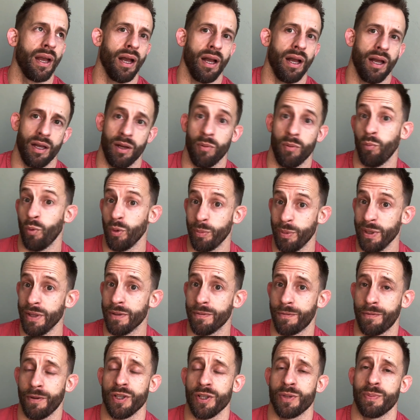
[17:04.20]
would be the
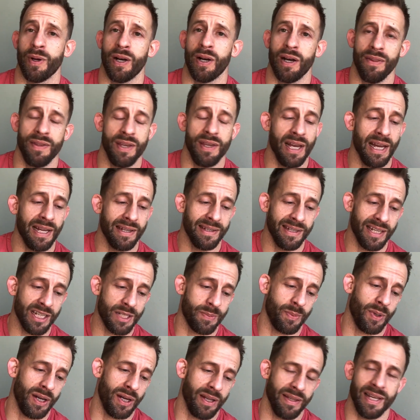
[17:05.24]
first part of the ad. Next
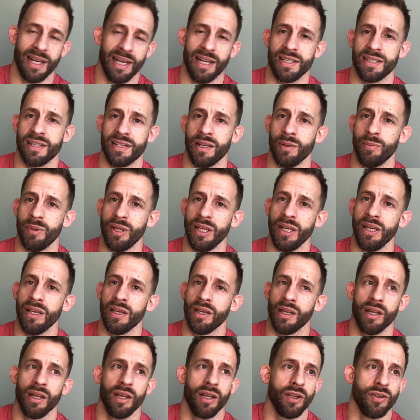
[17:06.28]
part of the ad is going to be
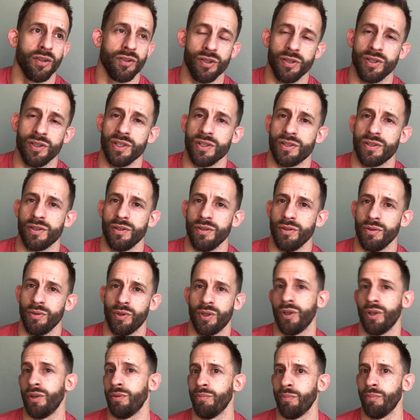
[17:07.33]
jiu-jitsu
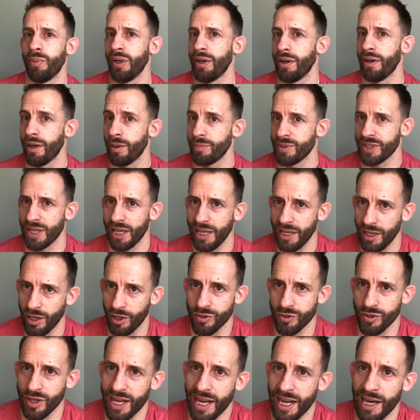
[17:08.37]
can burn up to
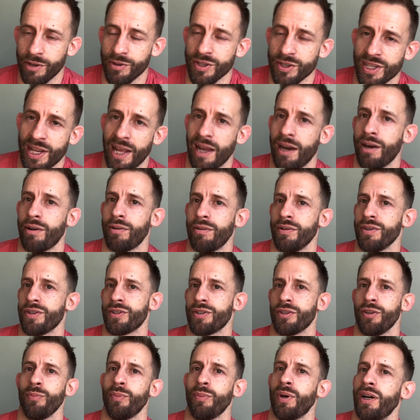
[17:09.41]
800 calories an hour, as
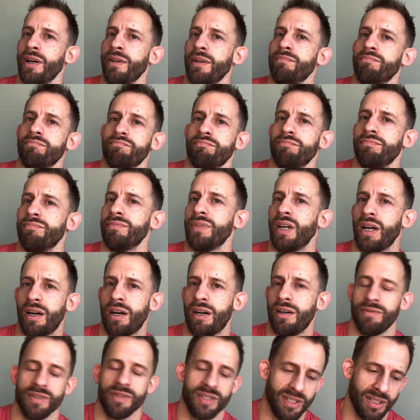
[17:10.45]
shown by a
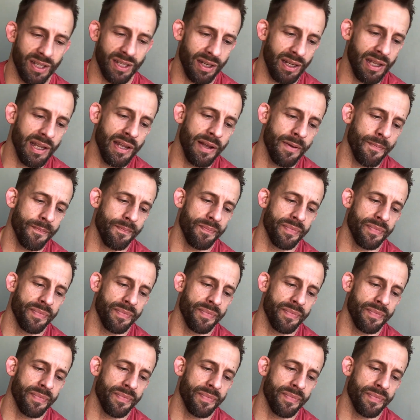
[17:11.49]
Harvard study.